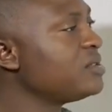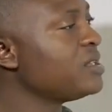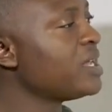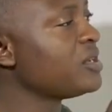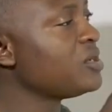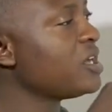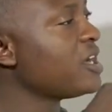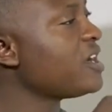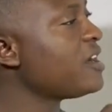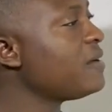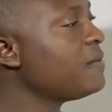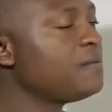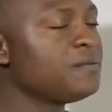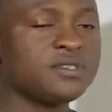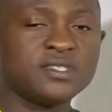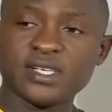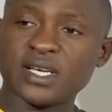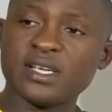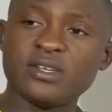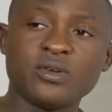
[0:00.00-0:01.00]
that you have
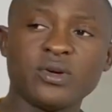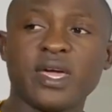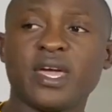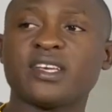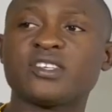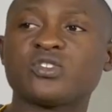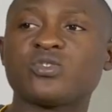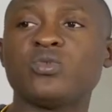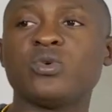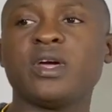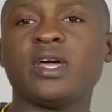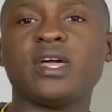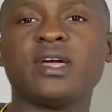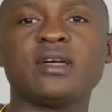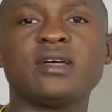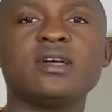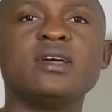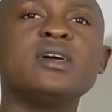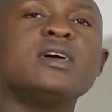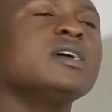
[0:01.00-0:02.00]
beside your x squared
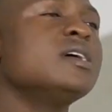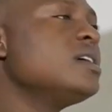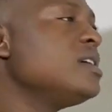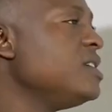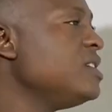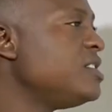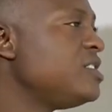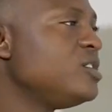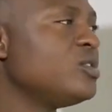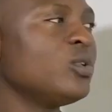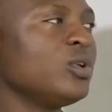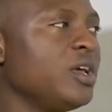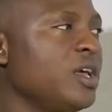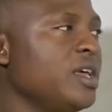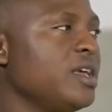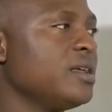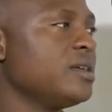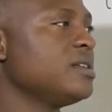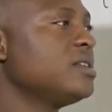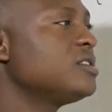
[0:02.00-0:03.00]
is your
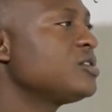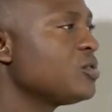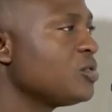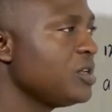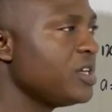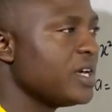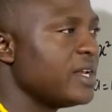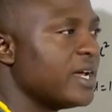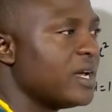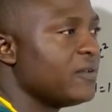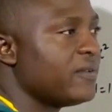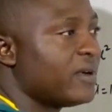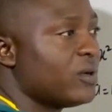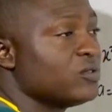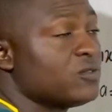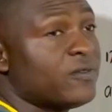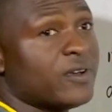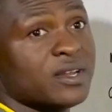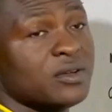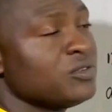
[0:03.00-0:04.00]
A. So here now, if I
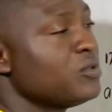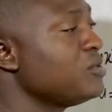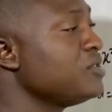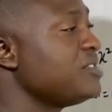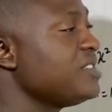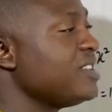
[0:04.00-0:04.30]
want to find, don't